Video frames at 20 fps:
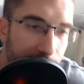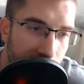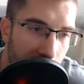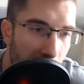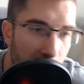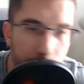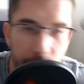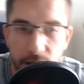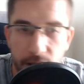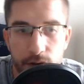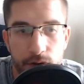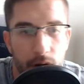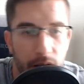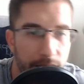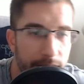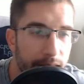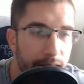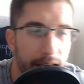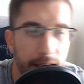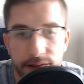fine, we can
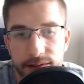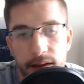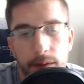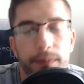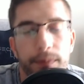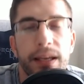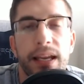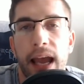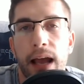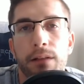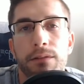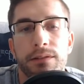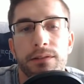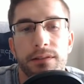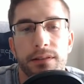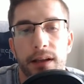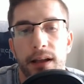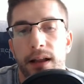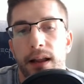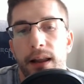try and think of something
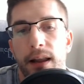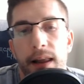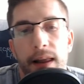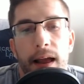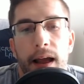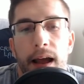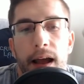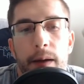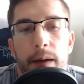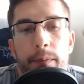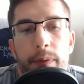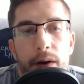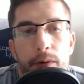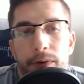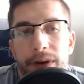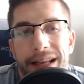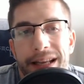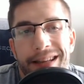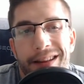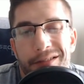else. But I
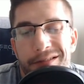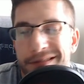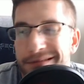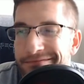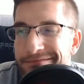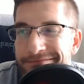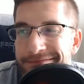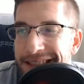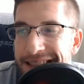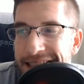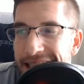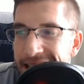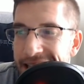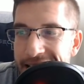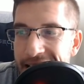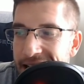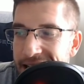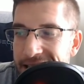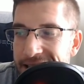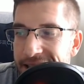really don't
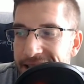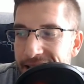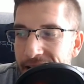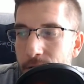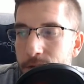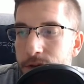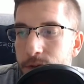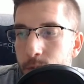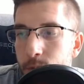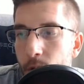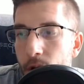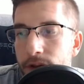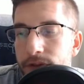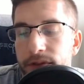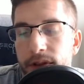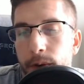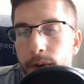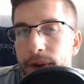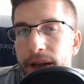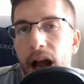see anything else
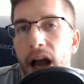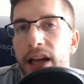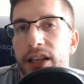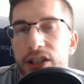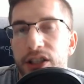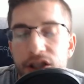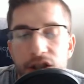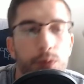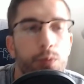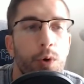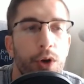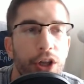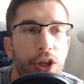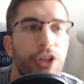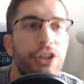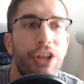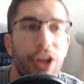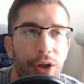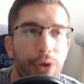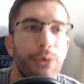worth doing. I just want to
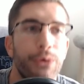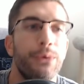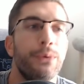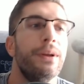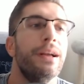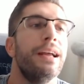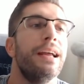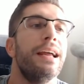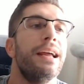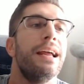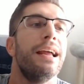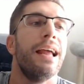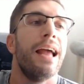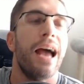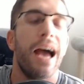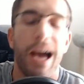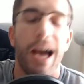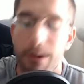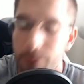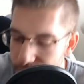do
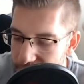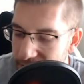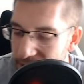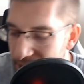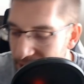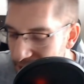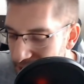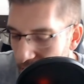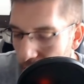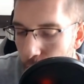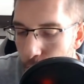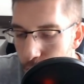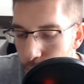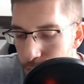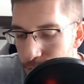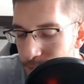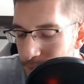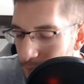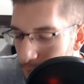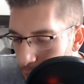a really
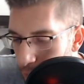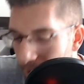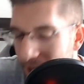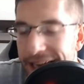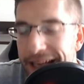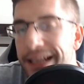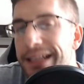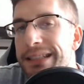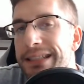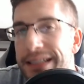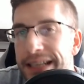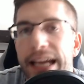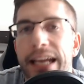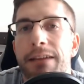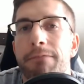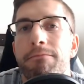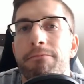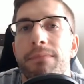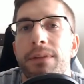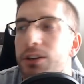low-rated
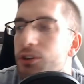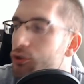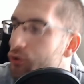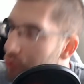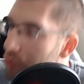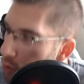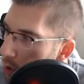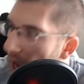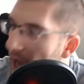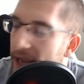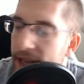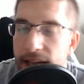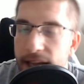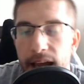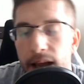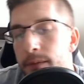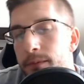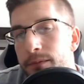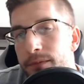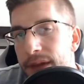team, try and
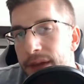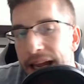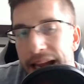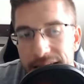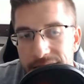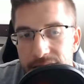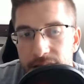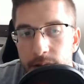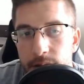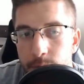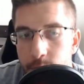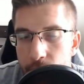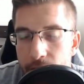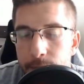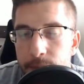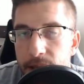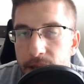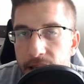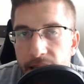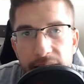get them into the
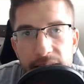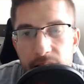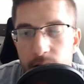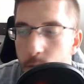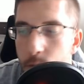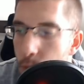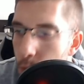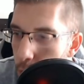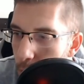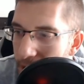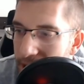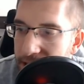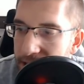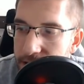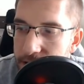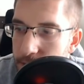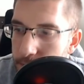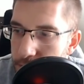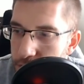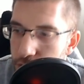Premier League, win
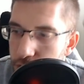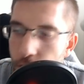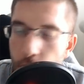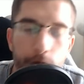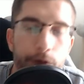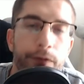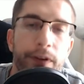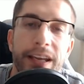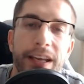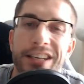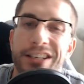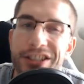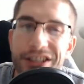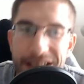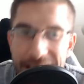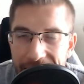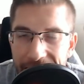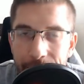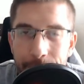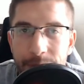some trophies.
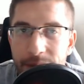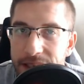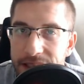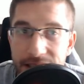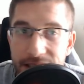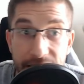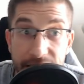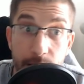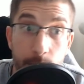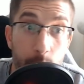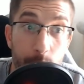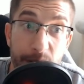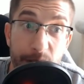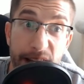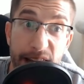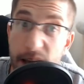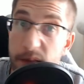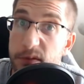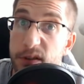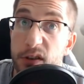Champions League will be
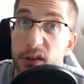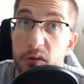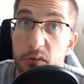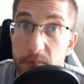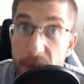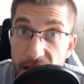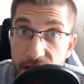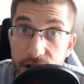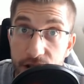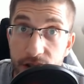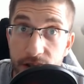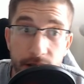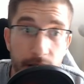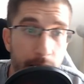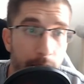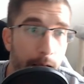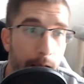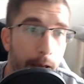an absolute mission.